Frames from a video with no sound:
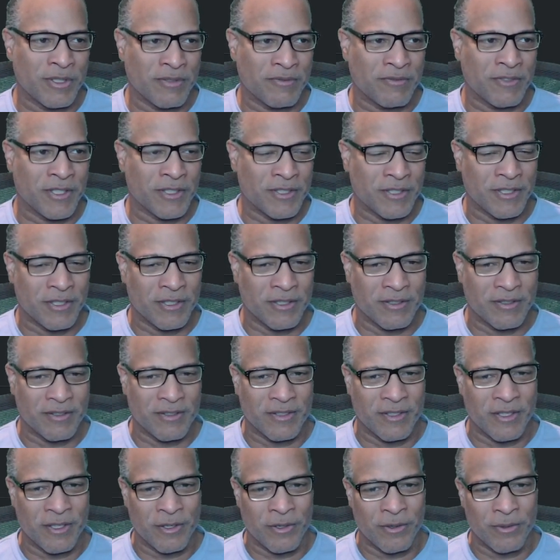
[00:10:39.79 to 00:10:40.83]
affecting,
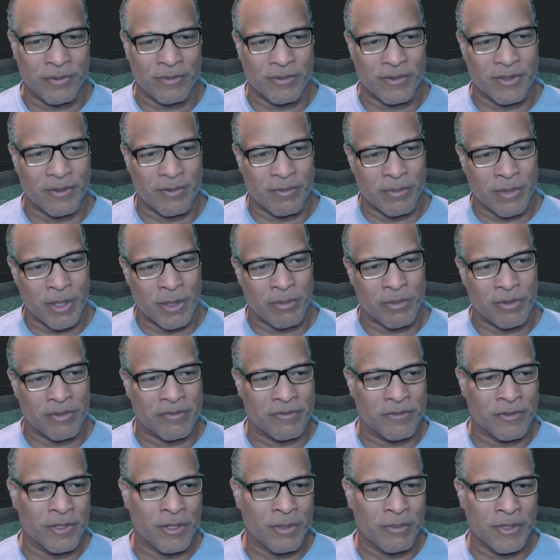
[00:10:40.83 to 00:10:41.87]
my
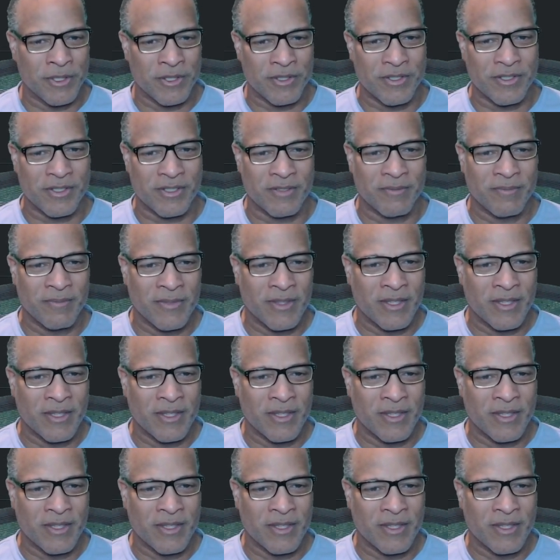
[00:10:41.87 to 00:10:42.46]
performance.